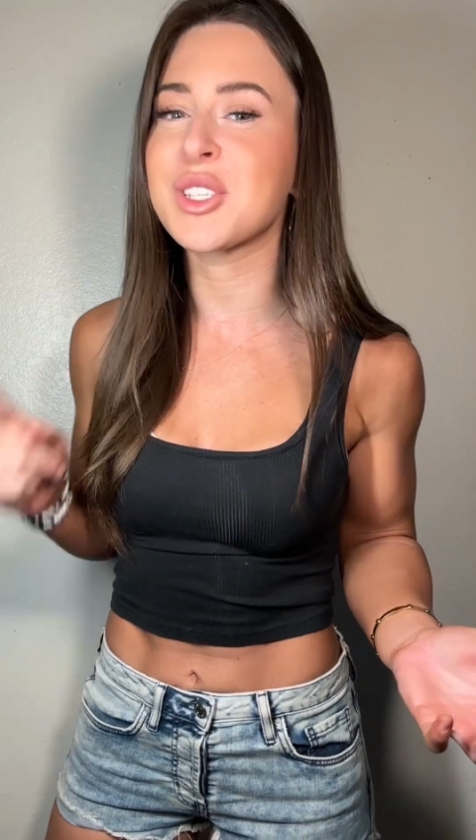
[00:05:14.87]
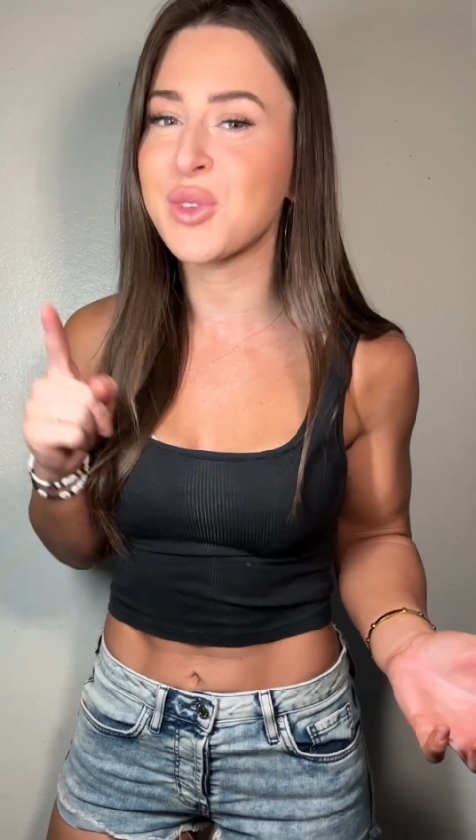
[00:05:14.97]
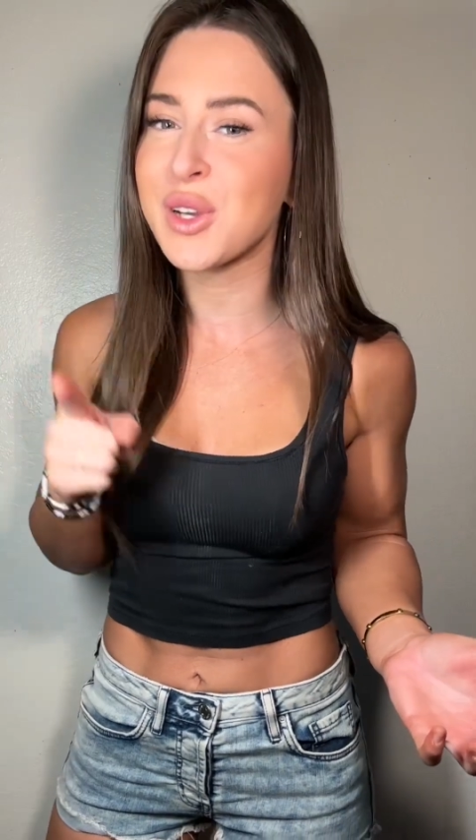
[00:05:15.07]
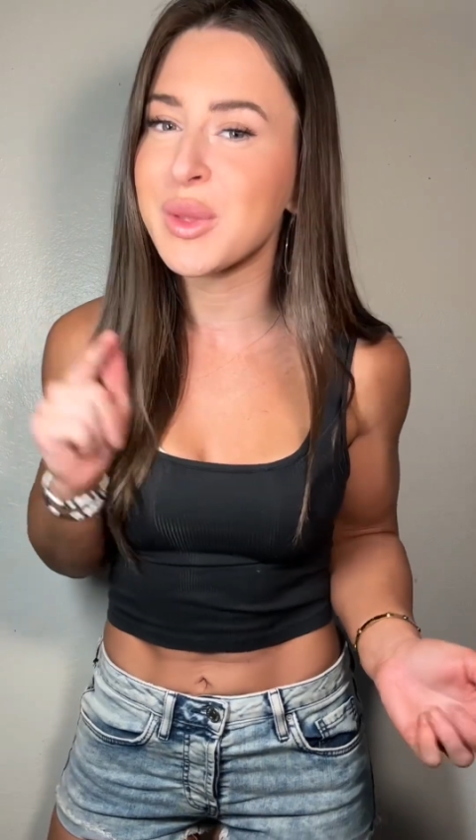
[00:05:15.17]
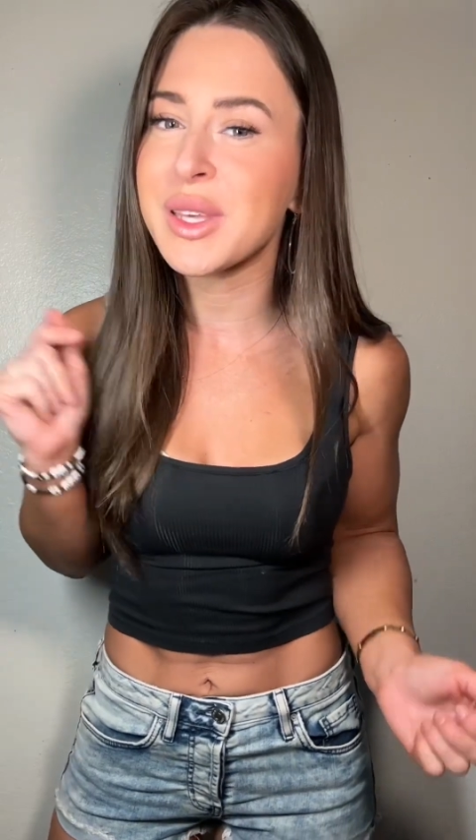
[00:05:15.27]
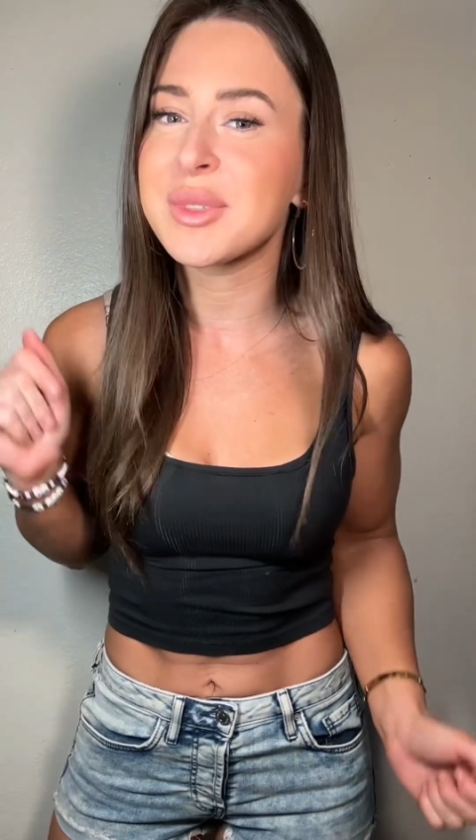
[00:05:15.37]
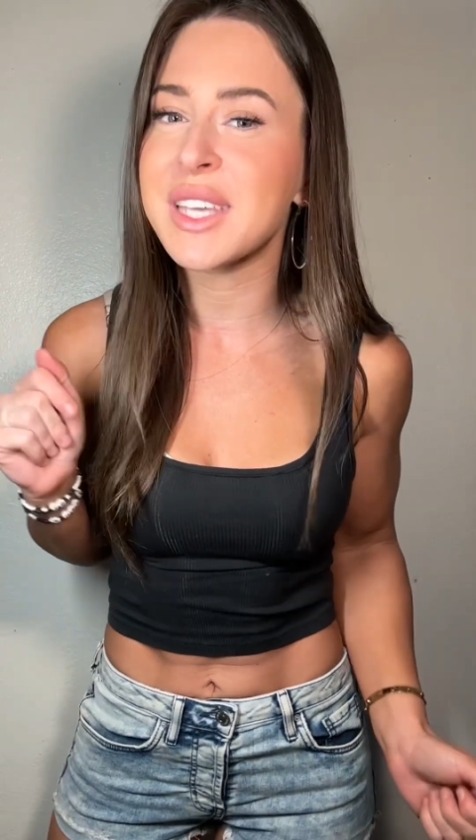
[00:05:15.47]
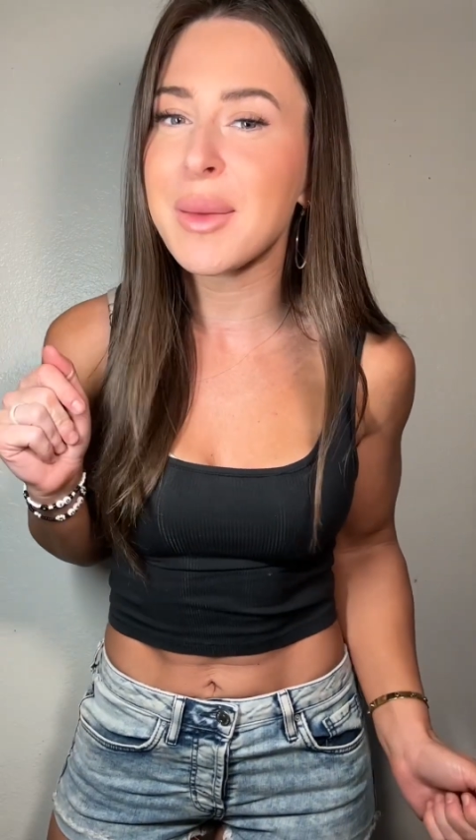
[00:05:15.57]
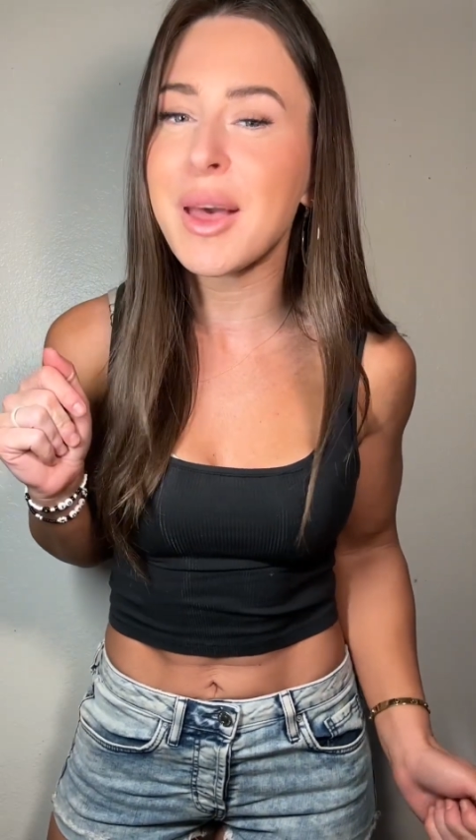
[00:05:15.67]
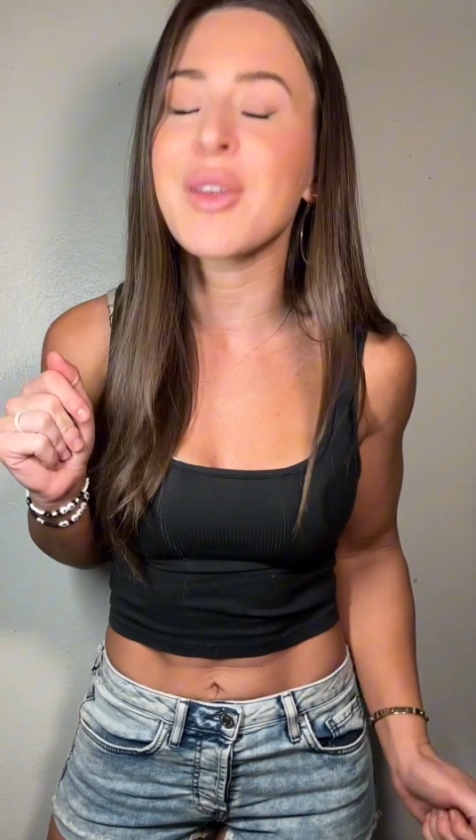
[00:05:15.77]
Trick Williams
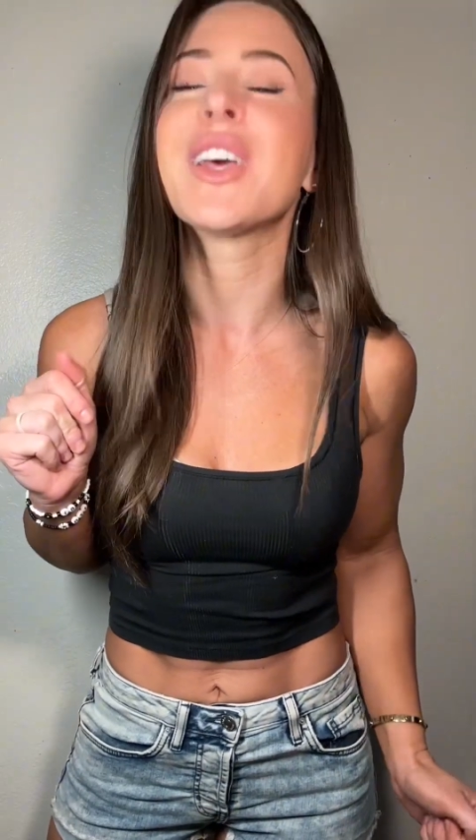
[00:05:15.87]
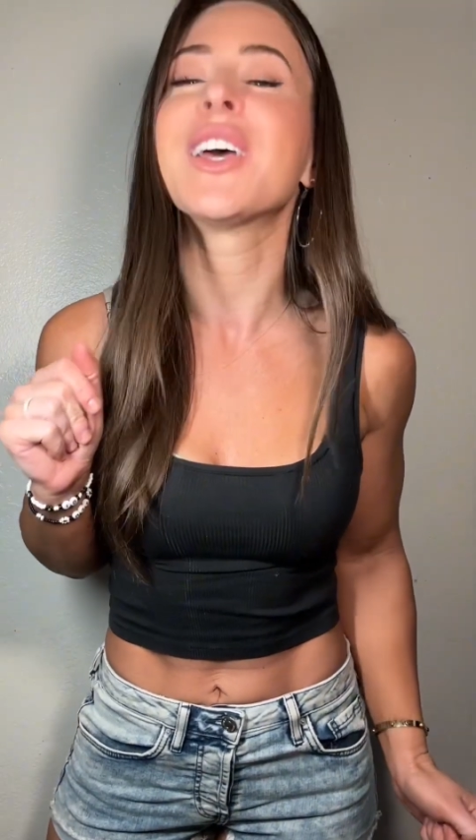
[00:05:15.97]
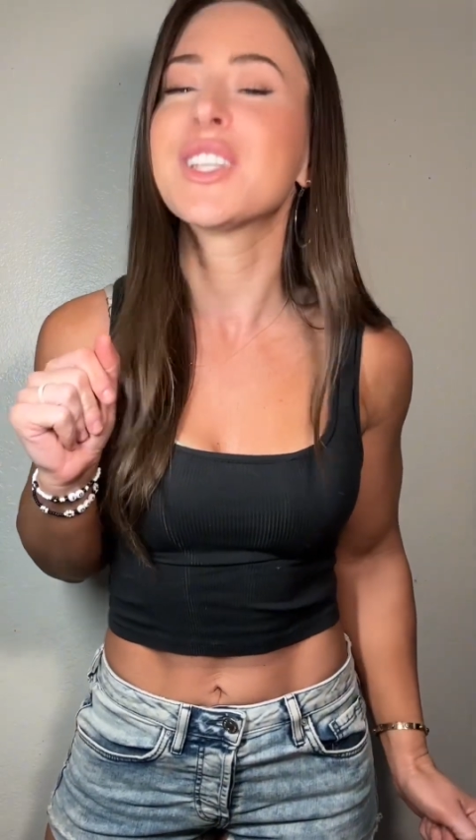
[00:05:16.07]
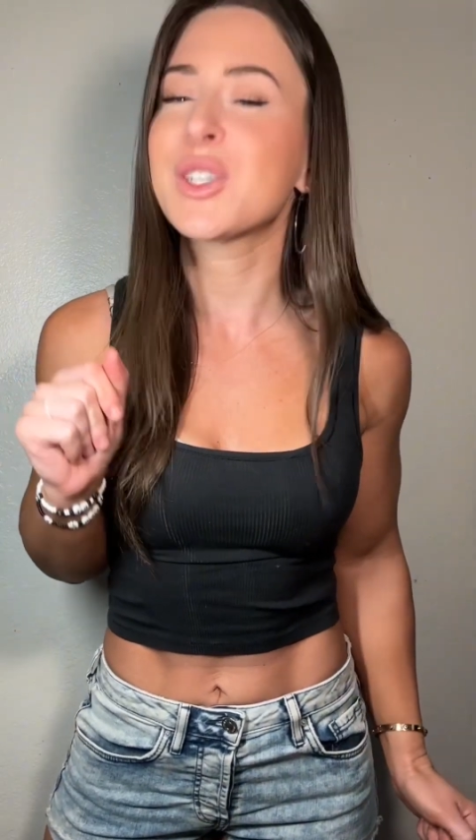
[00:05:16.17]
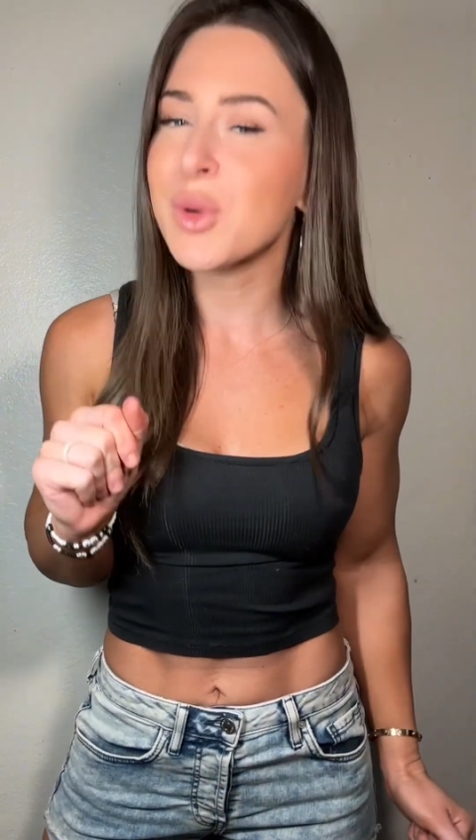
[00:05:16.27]
came out to